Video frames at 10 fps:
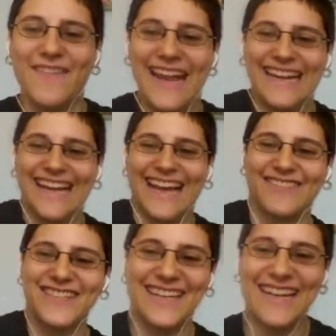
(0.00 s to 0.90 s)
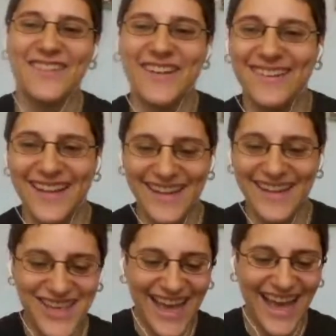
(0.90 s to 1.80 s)
having, having done any
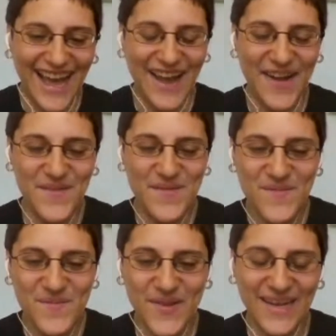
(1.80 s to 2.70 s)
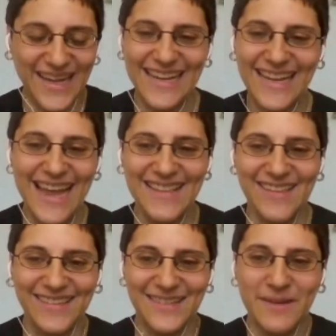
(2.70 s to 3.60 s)
research. Um, but like again, it
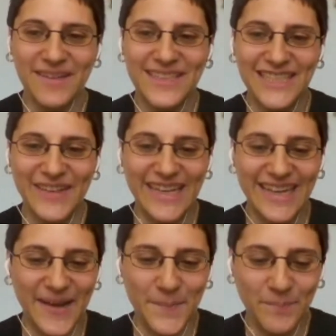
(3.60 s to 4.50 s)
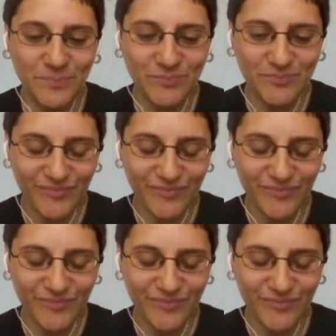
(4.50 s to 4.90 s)
just appealed to me. Um,